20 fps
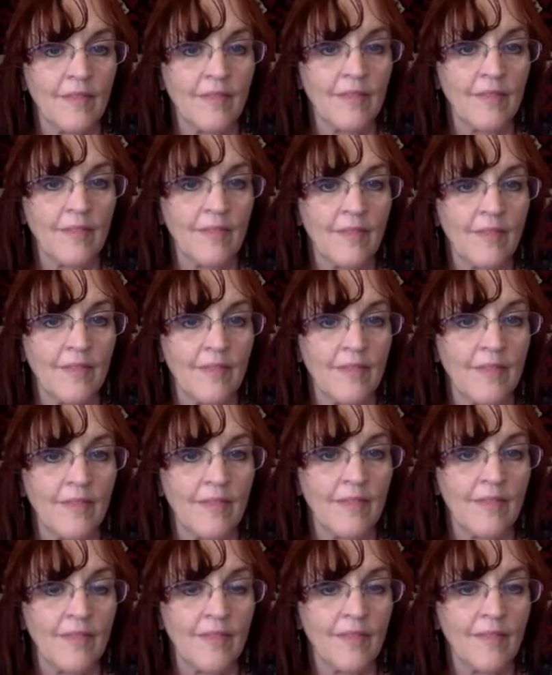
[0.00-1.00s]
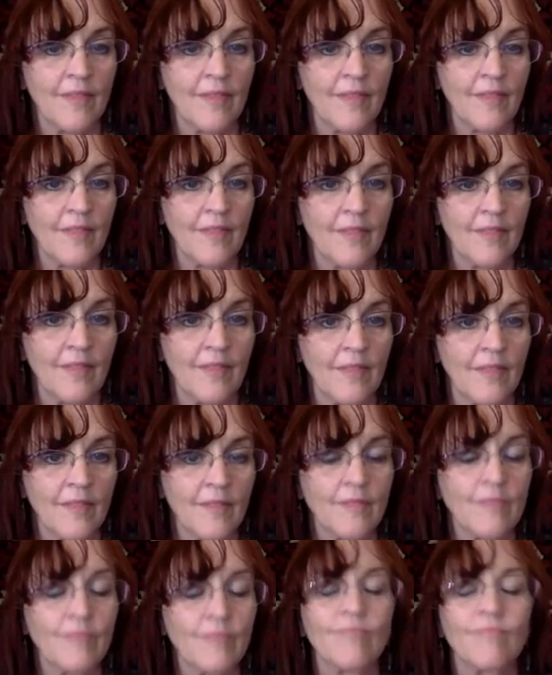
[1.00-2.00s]

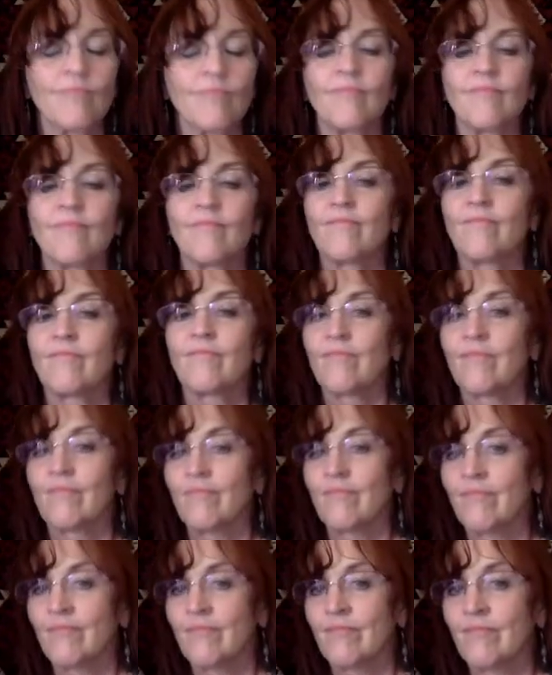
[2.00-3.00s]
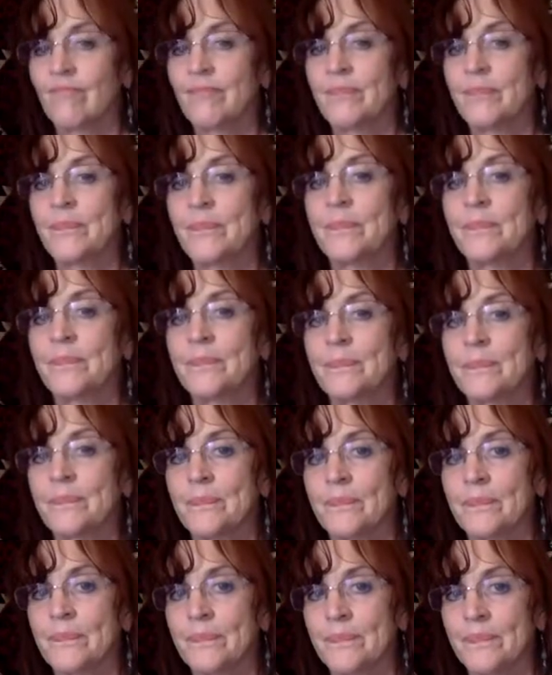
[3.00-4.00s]

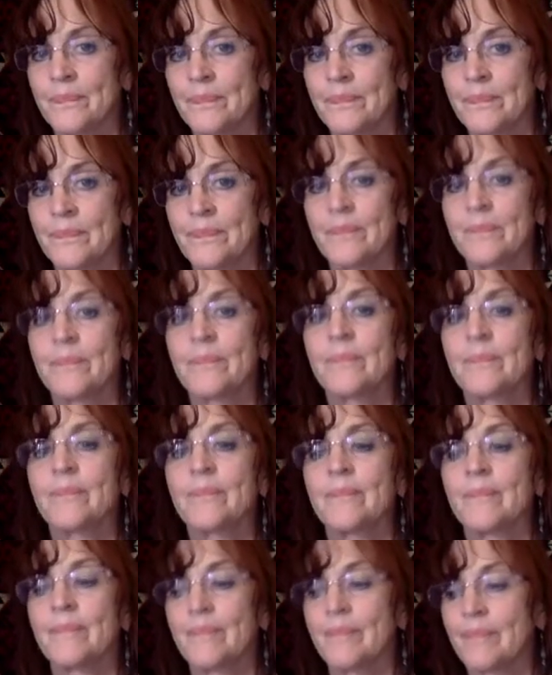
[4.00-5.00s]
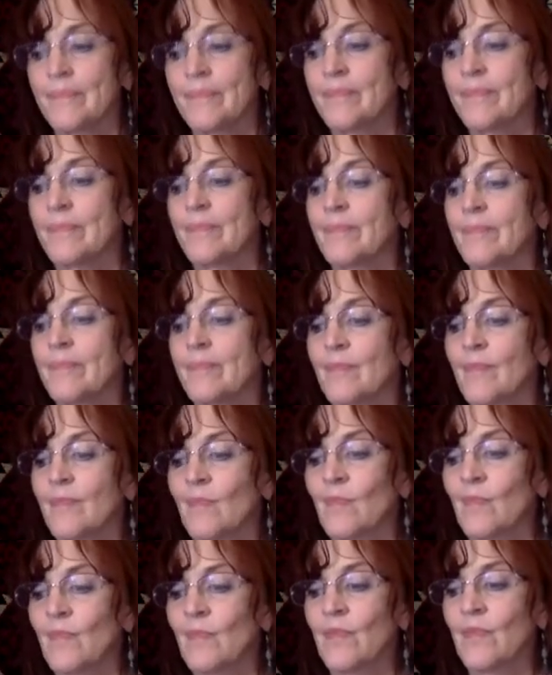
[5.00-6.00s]

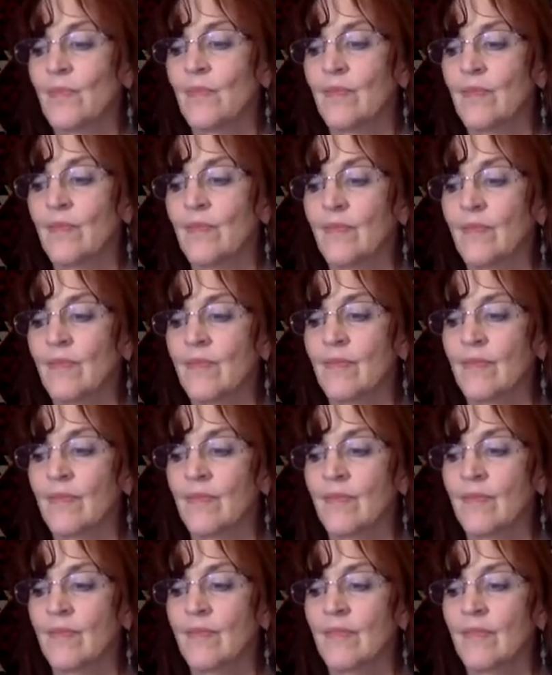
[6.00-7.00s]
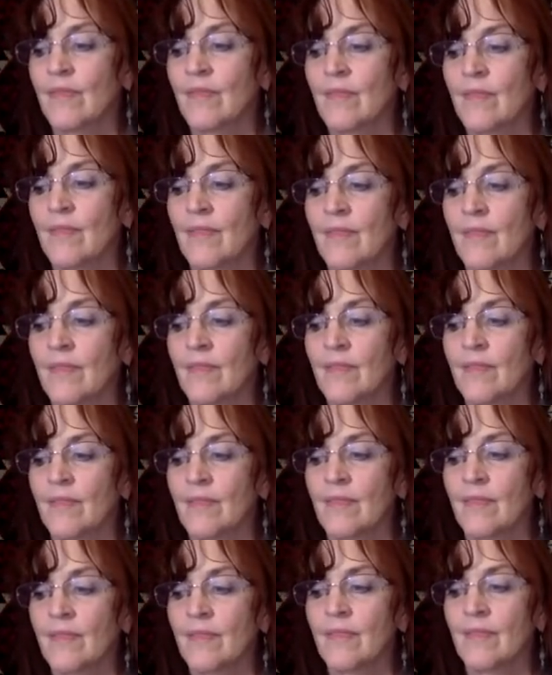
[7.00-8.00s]
The person shown says nothing.